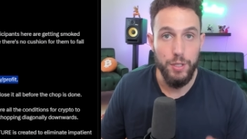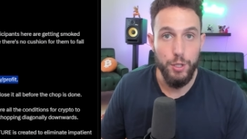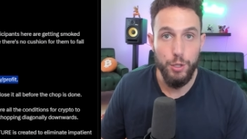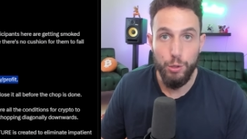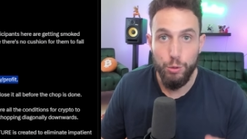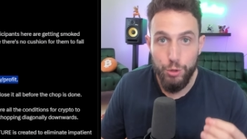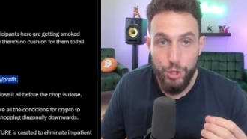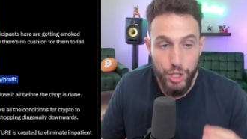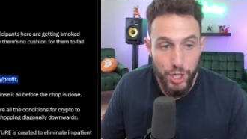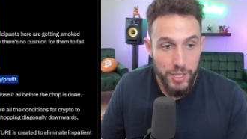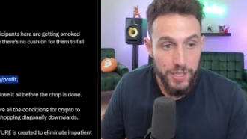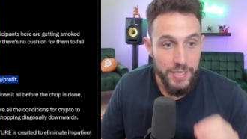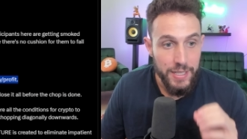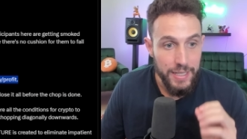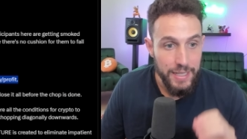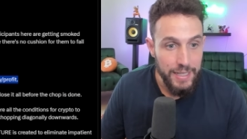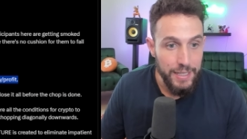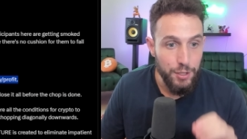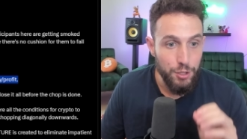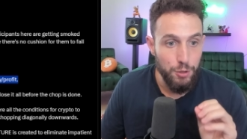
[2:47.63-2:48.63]
You just
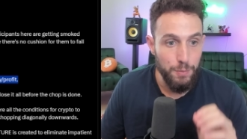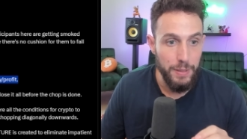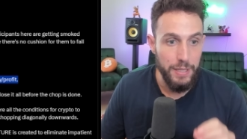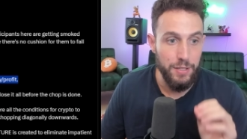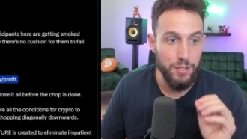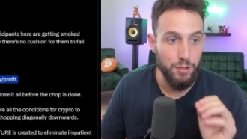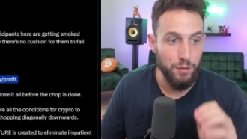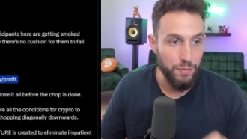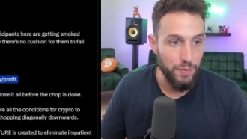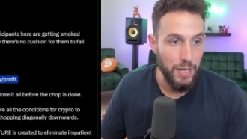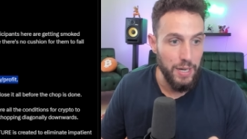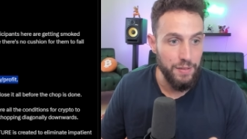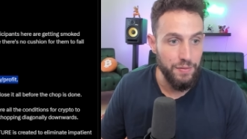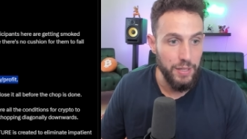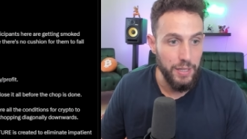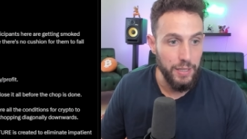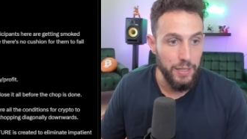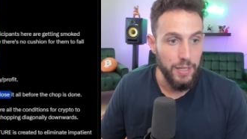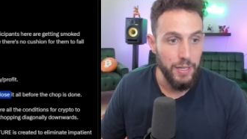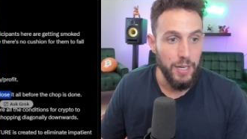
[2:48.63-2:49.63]
need to be
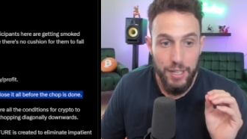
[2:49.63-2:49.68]
surviving.